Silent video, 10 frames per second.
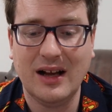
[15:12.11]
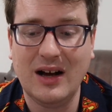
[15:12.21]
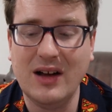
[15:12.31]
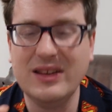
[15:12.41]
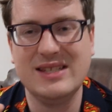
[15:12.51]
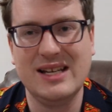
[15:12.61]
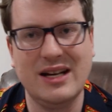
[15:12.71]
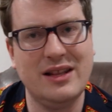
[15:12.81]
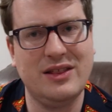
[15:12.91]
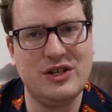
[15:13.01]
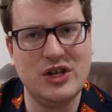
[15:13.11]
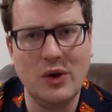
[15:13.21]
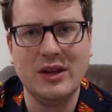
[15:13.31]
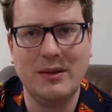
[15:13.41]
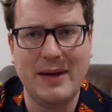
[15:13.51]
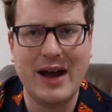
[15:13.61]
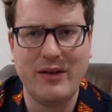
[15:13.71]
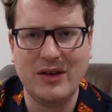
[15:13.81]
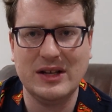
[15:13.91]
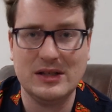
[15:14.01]
all of a sudden the joke in the
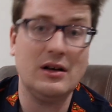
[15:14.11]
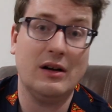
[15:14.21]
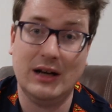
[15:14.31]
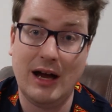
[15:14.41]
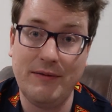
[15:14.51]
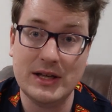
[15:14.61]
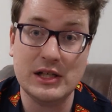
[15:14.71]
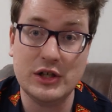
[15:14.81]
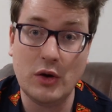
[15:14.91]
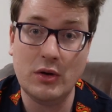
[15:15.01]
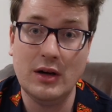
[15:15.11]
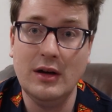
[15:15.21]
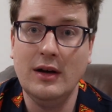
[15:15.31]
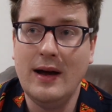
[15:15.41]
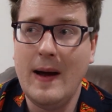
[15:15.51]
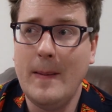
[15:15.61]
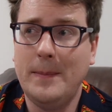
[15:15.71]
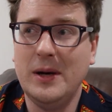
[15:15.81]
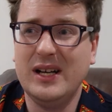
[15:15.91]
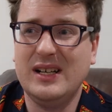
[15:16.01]
background, it started off as a joke,
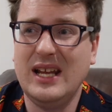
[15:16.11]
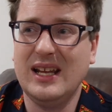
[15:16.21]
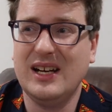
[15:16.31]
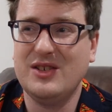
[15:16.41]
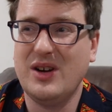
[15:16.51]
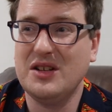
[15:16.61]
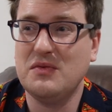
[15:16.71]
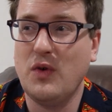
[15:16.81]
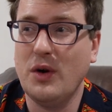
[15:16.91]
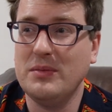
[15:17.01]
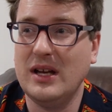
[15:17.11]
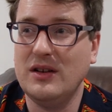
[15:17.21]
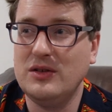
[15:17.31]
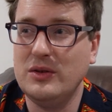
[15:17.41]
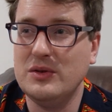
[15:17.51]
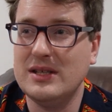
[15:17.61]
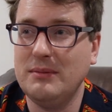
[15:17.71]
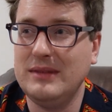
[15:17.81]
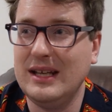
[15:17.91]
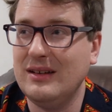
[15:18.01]
but then transformed into
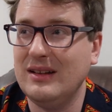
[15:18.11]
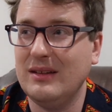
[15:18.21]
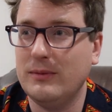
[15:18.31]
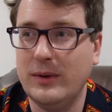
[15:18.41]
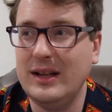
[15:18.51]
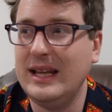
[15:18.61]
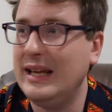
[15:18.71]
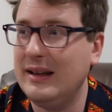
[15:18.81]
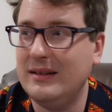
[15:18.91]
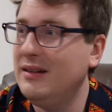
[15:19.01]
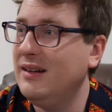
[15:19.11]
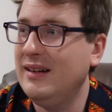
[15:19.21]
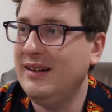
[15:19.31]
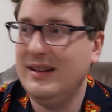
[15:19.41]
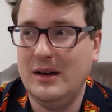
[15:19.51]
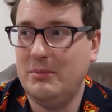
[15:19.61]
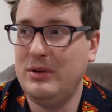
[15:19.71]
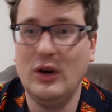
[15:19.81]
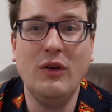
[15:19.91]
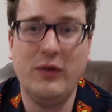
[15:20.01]
something really
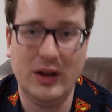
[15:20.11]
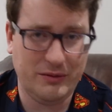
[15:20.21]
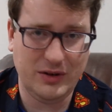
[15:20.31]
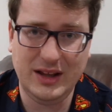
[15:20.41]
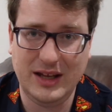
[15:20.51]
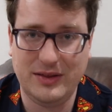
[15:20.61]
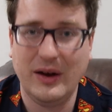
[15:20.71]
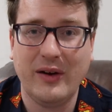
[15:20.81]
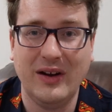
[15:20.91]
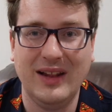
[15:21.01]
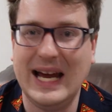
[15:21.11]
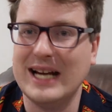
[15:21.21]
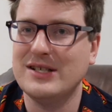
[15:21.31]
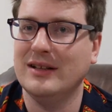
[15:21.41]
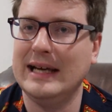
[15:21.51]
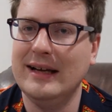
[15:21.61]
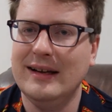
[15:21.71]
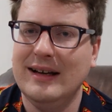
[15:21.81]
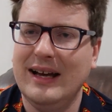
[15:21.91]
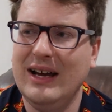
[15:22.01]
beautiful and really ethereal. Actually,
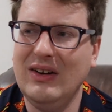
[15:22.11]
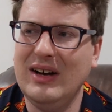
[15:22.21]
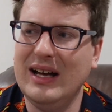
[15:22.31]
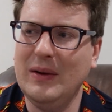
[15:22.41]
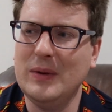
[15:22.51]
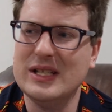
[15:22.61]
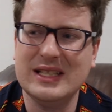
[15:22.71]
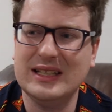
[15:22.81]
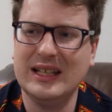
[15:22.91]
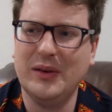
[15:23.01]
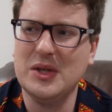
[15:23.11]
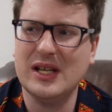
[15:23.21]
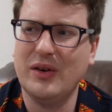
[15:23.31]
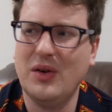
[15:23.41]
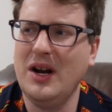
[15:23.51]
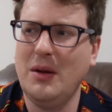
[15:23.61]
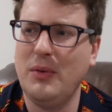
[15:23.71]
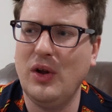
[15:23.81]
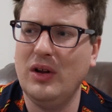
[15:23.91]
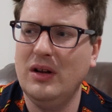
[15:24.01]
it was
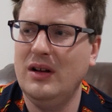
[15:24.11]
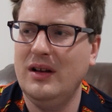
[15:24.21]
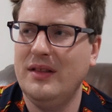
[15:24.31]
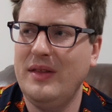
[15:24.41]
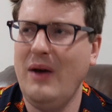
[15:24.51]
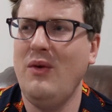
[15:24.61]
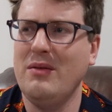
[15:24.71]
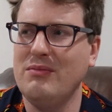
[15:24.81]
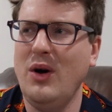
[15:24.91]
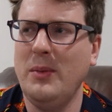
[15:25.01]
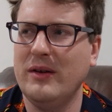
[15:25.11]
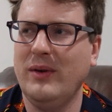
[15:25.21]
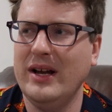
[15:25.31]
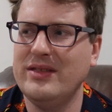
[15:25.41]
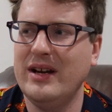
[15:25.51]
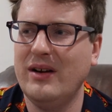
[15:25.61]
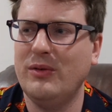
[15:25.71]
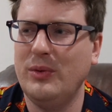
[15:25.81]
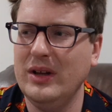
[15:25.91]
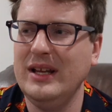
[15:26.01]
incredible. That one moment right there
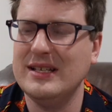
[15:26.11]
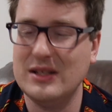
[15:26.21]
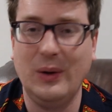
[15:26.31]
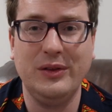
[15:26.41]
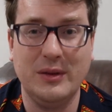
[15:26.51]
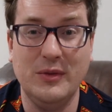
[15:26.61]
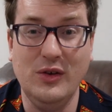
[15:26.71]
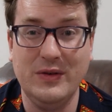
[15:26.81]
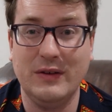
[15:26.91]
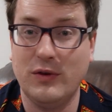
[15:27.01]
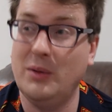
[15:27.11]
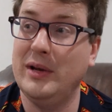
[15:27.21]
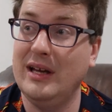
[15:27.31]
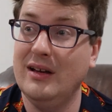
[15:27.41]
really sold the movie for me.